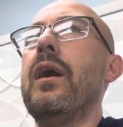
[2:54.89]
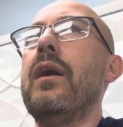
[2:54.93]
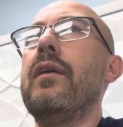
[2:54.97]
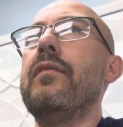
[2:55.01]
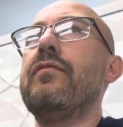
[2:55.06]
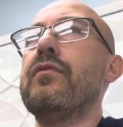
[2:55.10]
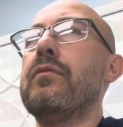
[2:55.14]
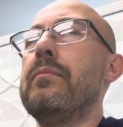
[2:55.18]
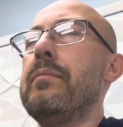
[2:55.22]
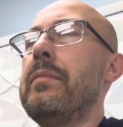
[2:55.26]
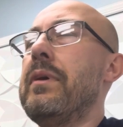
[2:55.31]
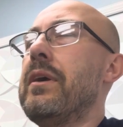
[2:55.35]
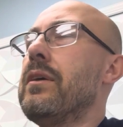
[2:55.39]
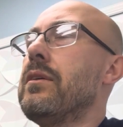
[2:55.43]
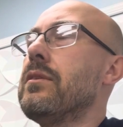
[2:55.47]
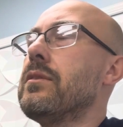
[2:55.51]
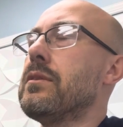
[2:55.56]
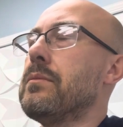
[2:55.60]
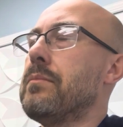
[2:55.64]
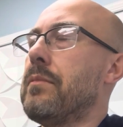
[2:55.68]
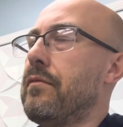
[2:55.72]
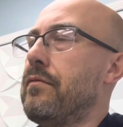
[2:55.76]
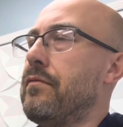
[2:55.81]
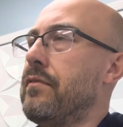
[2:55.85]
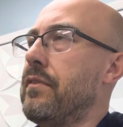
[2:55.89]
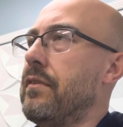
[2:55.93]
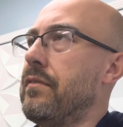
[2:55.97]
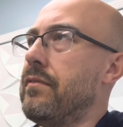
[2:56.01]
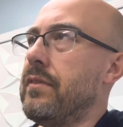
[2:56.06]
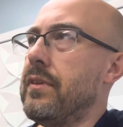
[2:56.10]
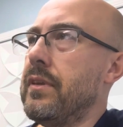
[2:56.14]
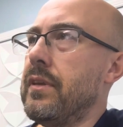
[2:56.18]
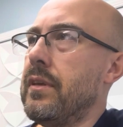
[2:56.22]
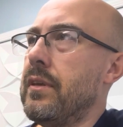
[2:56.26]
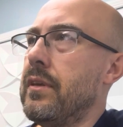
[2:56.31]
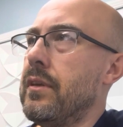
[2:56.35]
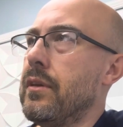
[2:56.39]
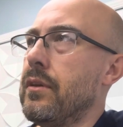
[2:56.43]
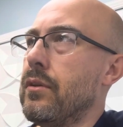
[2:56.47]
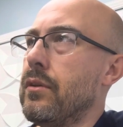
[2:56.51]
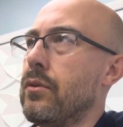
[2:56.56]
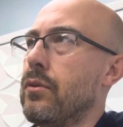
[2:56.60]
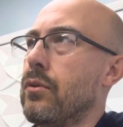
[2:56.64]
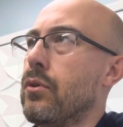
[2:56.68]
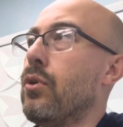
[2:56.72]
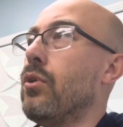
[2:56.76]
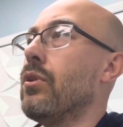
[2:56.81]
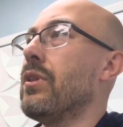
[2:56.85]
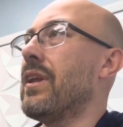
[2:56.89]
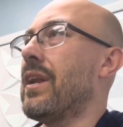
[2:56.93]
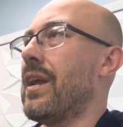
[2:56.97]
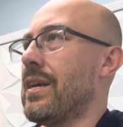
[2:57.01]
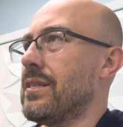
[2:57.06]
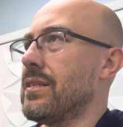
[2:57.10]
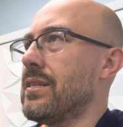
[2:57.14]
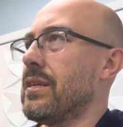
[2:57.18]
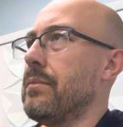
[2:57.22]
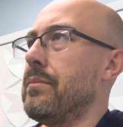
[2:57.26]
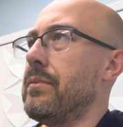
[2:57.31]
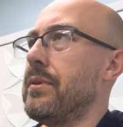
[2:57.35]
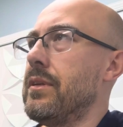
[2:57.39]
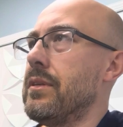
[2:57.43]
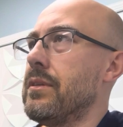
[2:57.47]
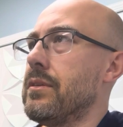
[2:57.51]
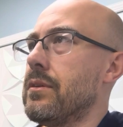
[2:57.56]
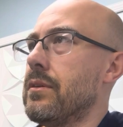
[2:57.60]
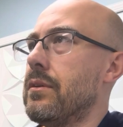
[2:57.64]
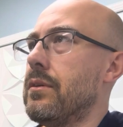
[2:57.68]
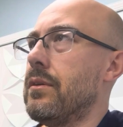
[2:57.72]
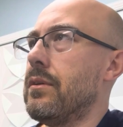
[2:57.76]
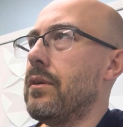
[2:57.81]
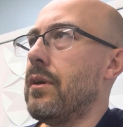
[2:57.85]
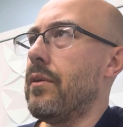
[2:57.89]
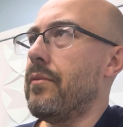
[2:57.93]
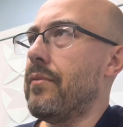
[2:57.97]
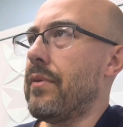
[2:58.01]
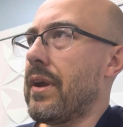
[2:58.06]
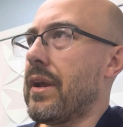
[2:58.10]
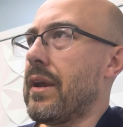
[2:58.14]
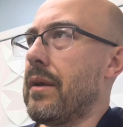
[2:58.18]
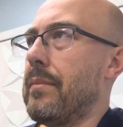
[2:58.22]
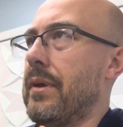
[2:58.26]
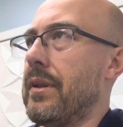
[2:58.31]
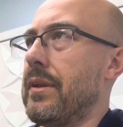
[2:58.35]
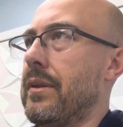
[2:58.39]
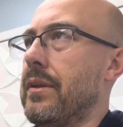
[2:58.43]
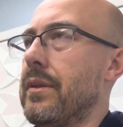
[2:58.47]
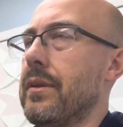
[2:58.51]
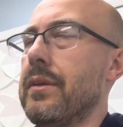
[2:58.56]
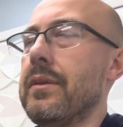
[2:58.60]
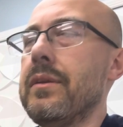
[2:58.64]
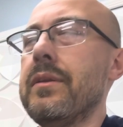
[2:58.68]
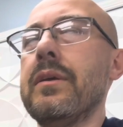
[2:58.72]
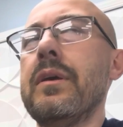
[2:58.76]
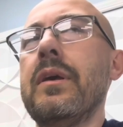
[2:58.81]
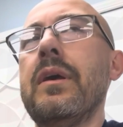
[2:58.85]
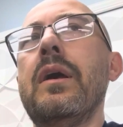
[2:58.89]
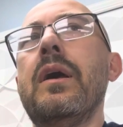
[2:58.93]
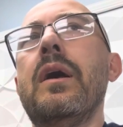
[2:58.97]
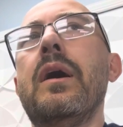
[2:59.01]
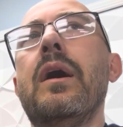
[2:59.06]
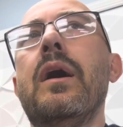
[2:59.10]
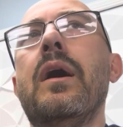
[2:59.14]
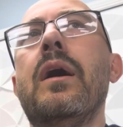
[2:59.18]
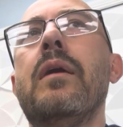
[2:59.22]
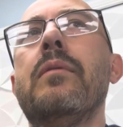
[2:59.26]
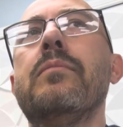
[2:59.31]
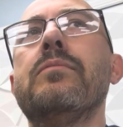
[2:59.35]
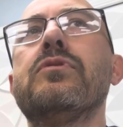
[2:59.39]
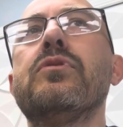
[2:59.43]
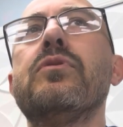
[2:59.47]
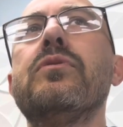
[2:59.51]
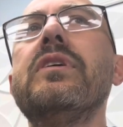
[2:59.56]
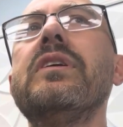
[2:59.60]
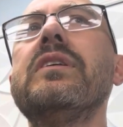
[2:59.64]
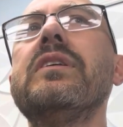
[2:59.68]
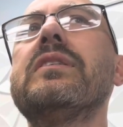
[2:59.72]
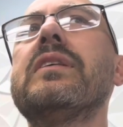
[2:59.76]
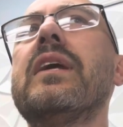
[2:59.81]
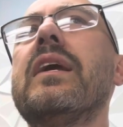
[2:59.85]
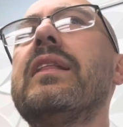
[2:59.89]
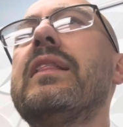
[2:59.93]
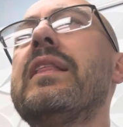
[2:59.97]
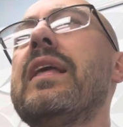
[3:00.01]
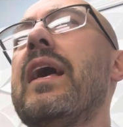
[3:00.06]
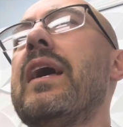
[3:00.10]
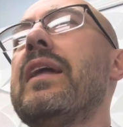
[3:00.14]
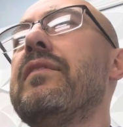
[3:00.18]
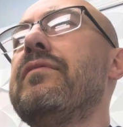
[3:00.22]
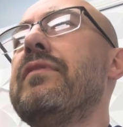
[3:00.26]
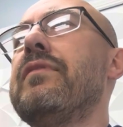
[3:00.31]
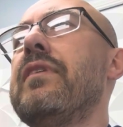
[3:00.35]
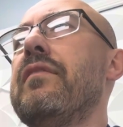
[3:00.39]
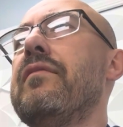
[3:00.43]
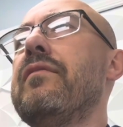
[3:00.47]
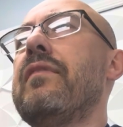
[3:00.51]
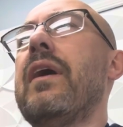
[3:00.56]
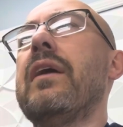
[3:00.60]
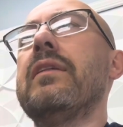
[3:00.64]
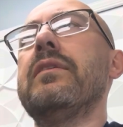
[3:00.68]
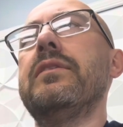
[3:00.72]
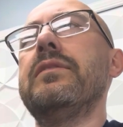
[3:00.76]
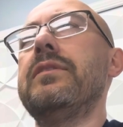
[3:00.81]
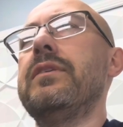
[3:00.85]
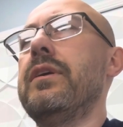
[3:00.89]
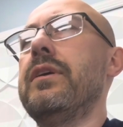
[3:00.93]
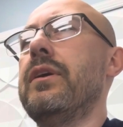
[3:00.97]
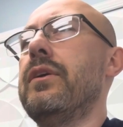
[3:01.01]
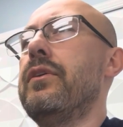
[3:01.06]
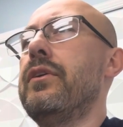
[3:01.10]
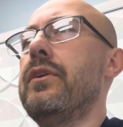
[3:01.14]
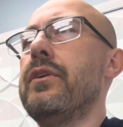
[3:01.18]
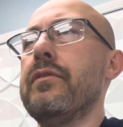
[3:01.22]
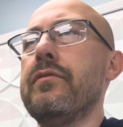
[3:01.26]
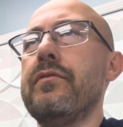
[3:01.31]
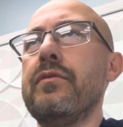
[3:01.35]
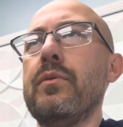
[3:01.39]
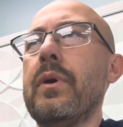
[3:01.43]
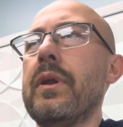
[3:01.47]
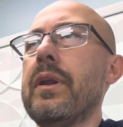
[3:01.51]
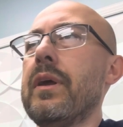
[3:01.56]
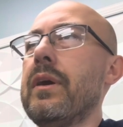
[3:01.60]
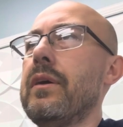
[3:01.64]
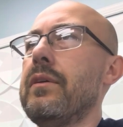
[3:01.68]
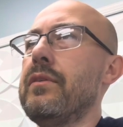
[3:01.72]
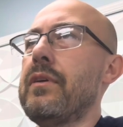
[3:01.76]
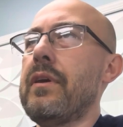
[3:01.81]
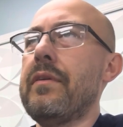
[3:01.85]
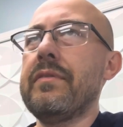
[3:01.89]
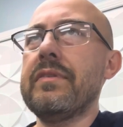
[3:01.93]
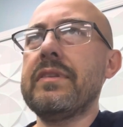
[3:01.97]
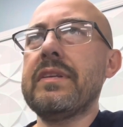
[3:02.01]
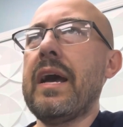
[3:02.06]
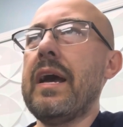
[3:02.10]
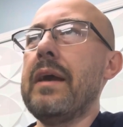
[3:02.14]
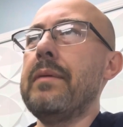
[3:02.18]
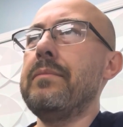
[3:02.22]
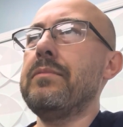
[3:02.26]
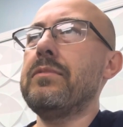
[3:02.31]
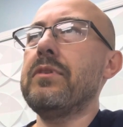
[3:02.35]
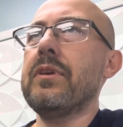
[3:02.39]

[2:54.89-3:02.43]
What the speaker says: For males above 50, colonoscopies are recommended. So things like that, if they volunteered, if you have time to